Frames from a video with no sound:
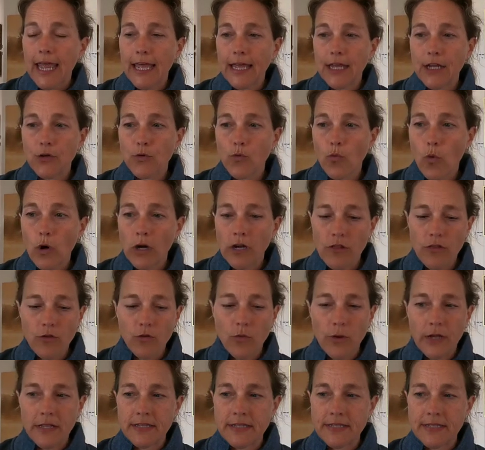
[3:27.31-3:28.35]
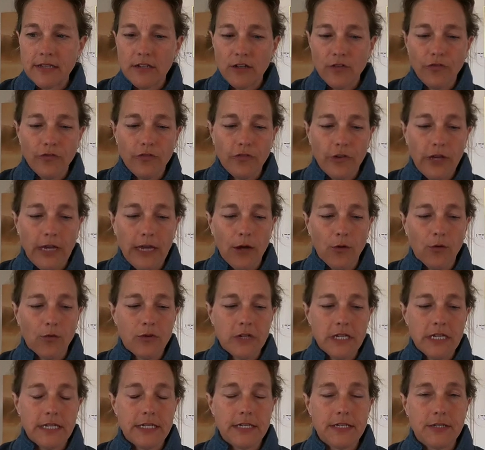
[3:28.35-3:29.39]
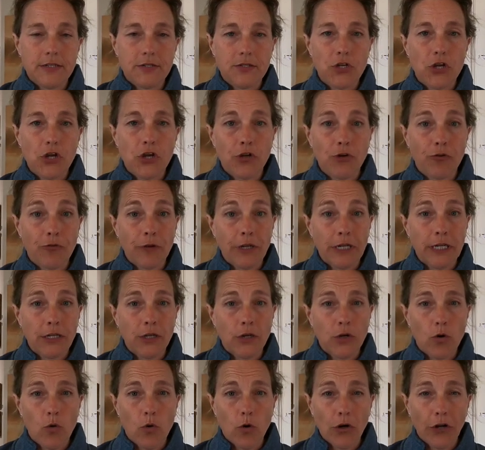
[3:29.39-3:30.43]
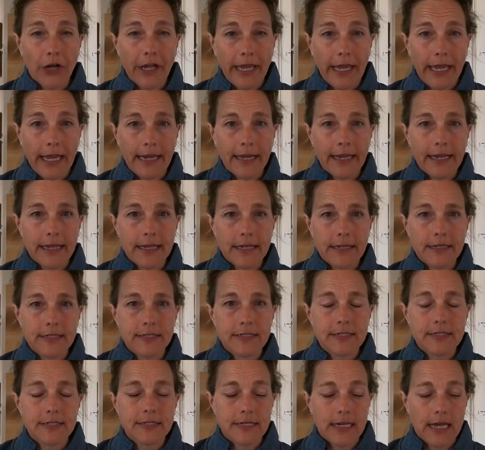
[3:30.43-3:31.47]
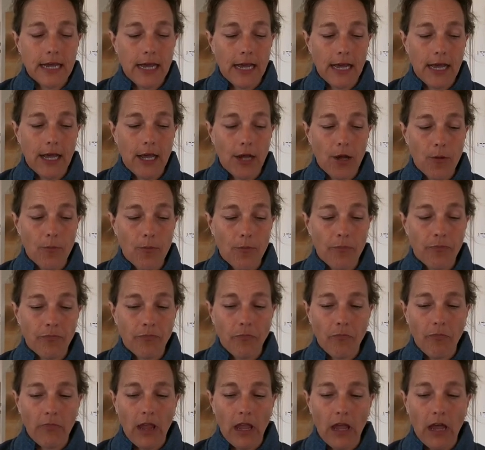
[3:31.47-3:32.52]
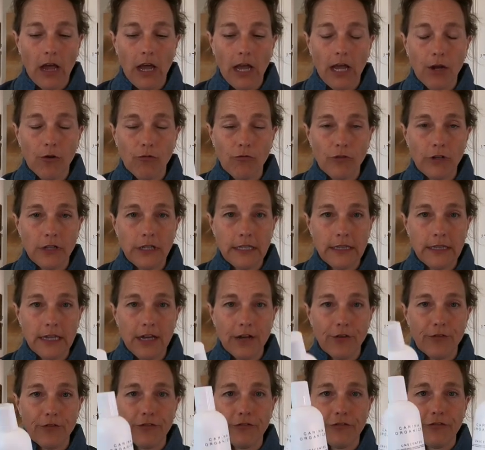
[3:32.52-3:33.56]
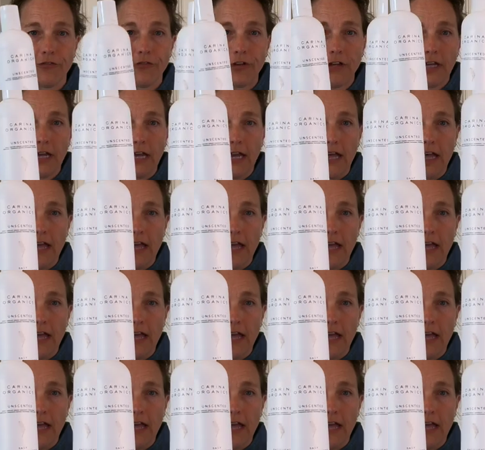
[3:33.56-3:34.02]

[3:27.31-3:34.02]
And one of the ones that I found is Carina Organics. I really love